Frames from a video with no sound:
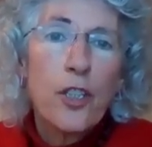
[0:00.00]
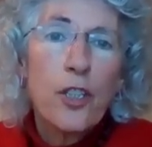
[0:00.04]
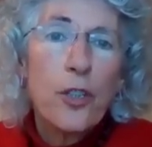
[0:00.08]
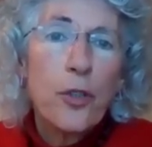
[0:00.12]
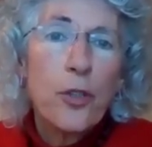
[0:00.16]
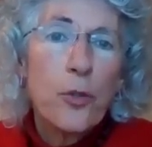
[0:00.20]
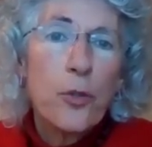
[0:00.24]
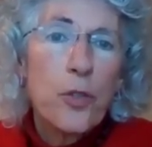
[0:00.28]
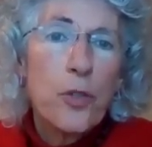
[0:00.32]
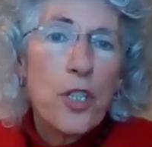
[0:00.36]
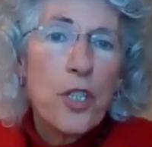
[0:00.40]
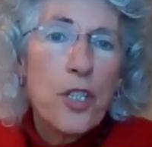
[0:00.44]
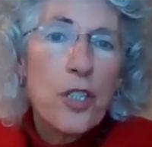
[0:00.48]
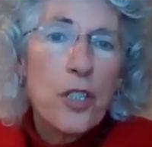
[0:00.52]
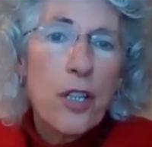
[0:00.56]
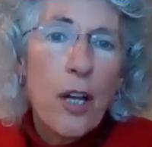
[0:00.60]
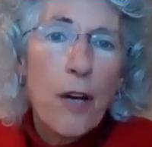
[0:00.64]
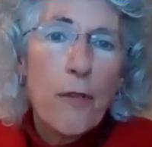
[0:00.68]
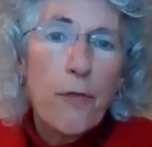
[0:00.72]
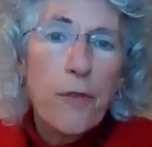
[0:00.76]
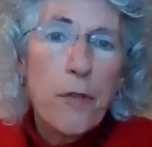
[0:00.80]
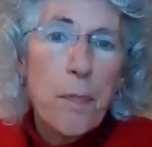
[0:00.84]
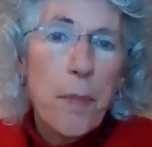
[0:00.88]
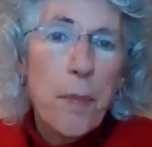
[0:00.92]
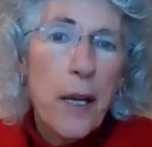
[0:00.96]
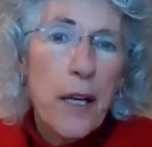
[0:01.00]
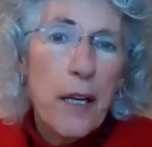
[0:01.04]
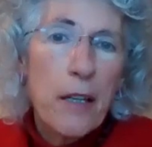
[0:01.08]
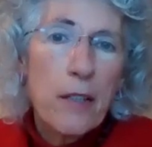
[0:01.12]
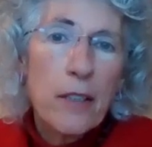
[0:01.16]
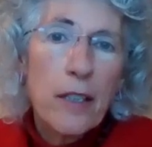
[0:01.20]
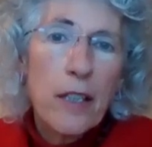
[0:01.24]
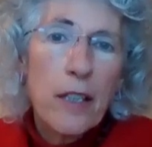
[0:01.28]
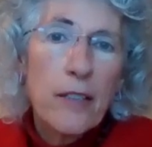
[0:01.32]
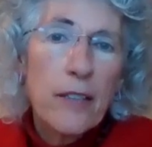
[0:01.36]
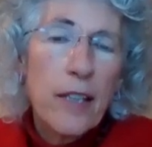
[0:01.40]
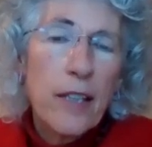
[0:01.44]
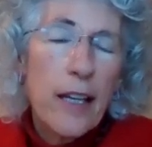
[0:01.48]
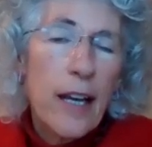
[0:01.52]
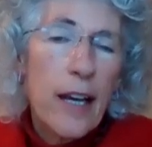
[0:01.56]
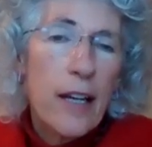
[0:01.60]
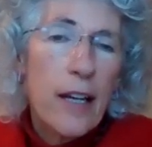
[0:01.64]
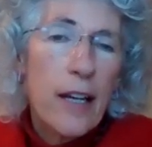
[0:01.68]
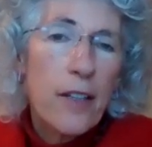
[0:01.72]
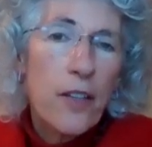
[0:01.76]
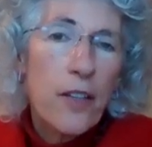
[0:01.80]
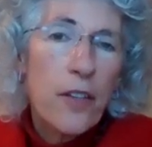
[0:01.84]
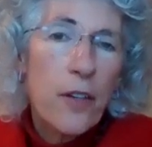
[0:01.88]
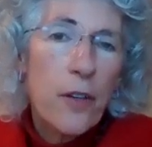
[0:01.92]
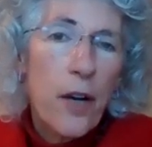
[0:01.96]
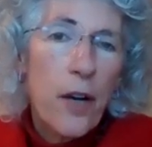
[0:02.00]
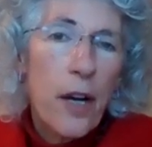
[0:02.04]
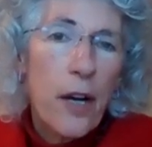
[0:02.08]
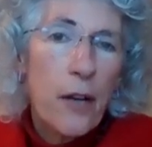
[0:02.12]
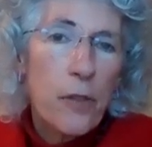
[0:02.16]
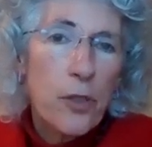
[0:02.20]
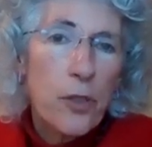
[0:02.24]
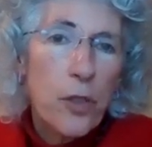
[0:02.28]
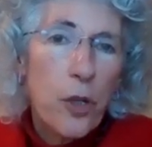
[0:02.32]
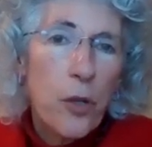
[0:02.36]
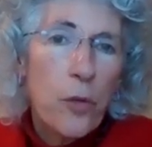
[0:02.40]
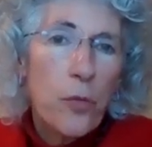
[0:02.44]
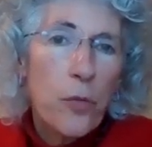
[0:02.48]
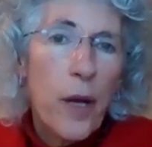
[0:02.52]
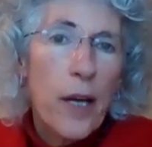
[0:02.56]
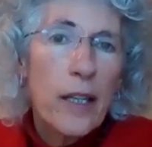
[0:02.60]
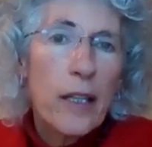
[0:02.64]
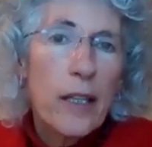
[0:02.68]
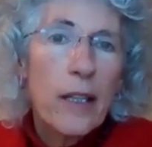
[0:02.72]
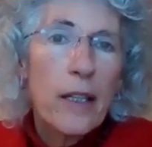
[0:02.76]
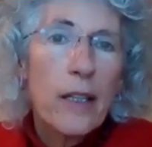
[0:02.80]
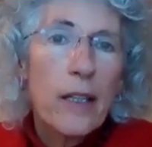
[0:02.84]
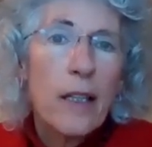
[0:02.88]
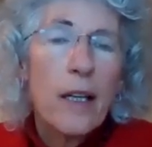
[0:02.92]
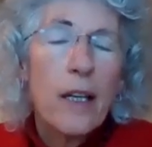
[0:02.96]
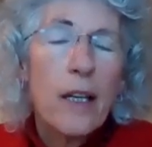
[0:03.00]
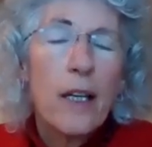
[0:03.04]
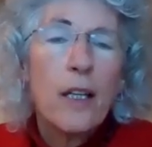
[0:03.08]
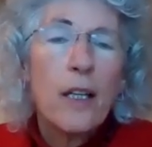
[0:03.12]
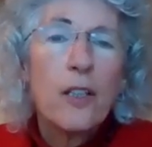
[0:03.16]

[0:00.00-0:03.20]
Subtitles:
huge stuffed bear that they had in their house already